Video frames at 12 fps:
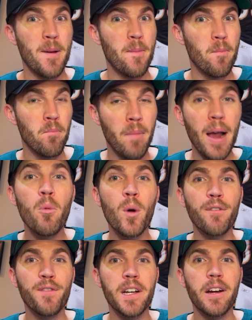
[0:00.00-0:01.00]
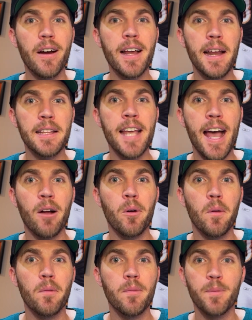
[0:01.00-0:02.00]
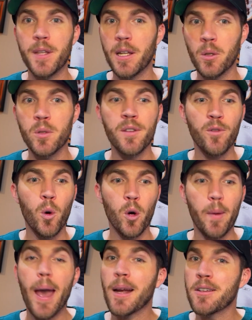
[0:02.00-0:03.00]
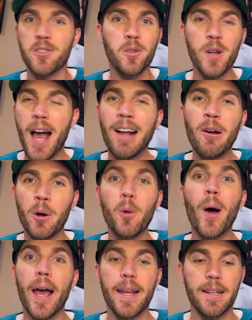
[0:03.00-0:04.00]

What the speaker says: Might want to figure out how to tackle the elusive quarterback because they're not going away.